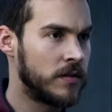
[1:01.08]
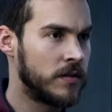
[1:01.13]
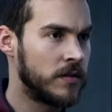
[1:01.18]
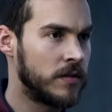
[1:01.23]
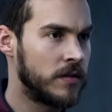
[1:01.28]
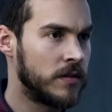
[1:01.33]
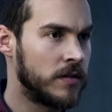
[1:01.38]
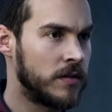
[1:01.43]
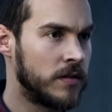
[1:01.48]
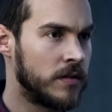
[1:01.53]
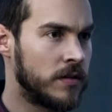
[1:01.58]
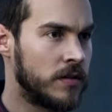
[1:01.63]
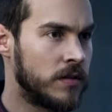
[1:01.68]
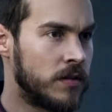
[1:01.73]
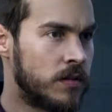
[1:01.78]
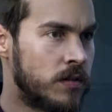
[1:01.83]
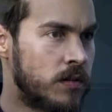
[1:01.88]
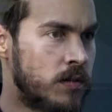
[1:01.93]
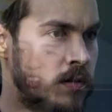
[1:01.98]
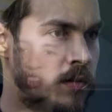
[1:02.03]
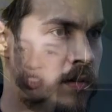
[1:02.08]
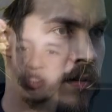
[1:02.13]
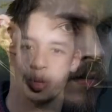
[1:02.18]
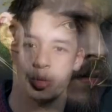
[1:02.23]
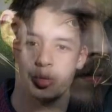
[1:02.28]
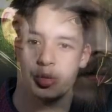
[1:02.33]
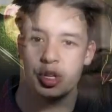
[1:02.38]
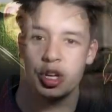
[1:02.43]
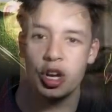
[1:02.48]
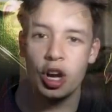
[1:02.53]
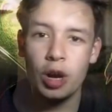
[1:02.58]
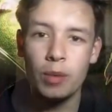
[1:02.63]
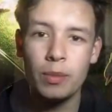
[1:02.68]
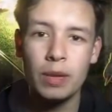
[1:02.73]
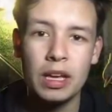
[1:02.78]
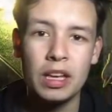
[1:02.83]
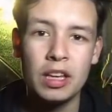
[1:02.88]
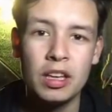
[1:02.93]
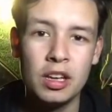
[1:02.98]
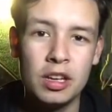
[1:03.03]
in the comics. He is so
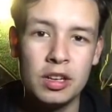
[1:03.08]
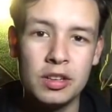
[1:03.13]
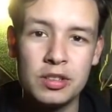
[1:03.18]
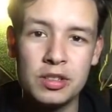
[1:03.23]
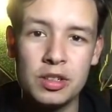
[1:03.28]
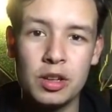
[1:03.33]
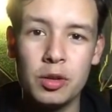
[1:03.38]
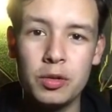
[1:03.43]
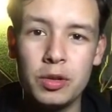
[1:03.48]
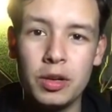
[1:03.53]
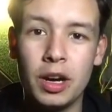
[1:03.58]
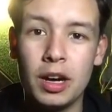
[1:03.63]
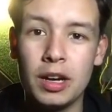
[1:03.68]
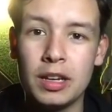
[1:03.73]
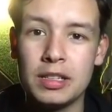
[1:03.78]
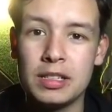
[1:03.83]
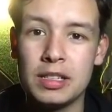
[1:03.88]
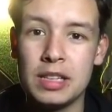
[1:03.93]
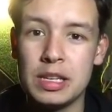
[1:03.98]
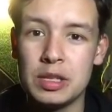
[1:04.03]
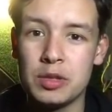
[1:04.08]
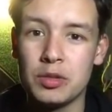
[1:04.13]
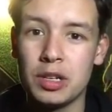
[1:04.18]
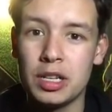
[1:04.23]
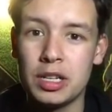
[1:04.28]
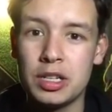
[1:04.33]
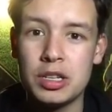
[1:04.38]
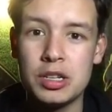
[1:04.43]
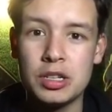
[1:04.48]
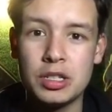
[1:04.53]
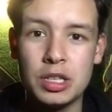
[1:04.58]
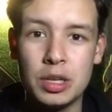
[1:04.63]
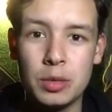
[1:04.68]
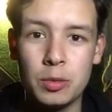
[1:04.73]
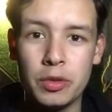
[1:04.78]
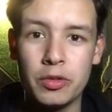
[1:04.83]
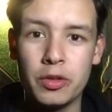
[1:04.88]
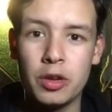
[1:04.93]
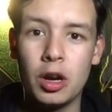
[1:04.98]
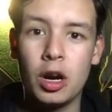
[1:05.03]
charming, so nice, his relationship
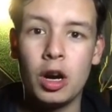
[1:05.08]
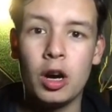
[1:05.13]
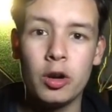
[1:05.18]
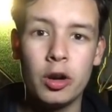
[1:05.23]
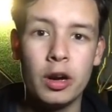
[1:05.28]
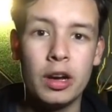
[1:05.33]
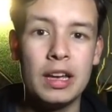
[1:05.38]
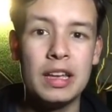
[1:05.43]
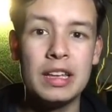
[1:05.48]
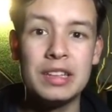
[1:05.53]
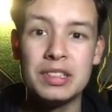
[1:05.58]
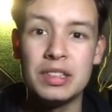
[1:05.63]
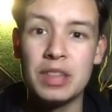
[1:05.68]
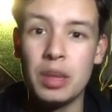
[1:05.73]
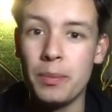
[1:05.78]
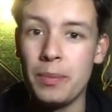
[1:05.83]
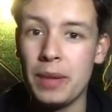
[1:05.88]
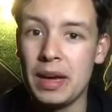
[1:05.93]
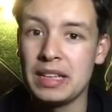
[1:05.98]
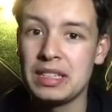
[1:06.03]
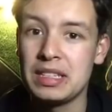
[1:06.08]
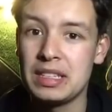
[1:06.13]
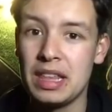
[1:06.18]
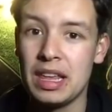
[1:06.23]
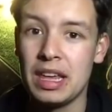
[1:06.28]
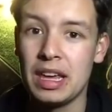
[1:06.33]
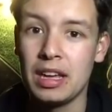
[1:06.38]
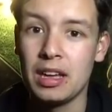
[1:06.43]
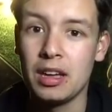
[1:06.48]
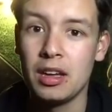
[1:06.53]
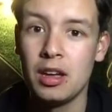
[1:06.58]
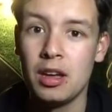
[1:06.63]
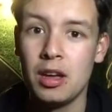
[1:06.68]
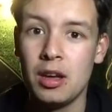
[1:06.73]
with Kara is the best thing,